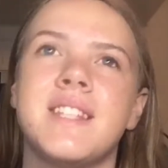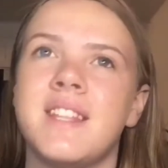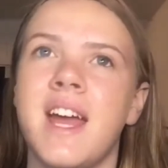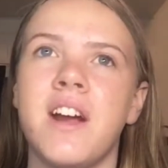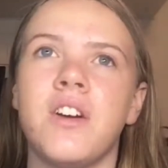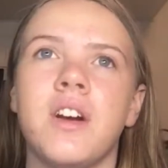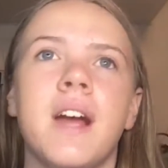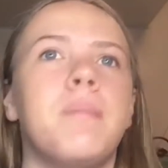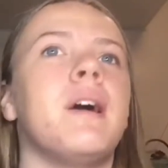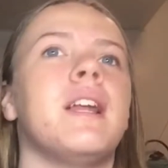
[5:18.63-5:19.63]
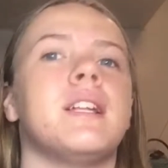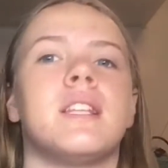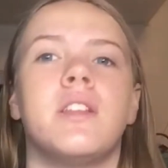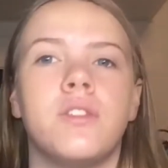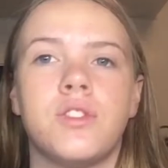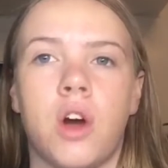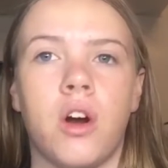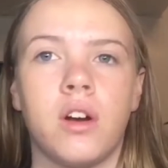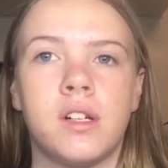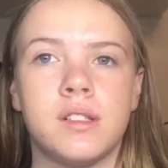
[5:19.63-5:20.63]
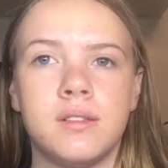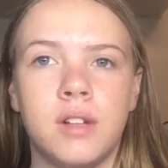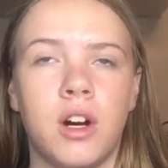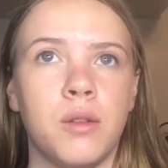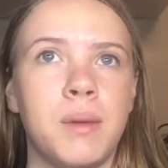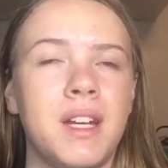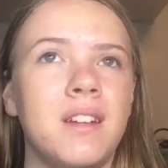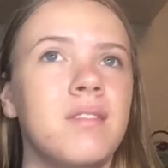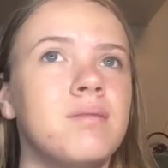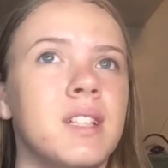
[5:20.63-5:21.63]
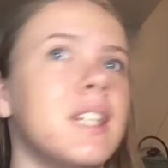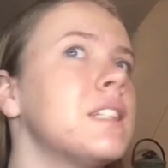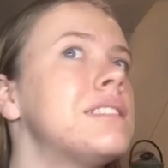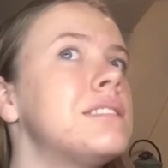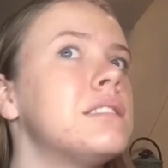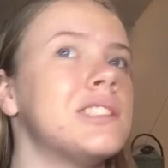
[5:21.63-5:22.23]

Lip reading: there, and it's a little dark on me, like,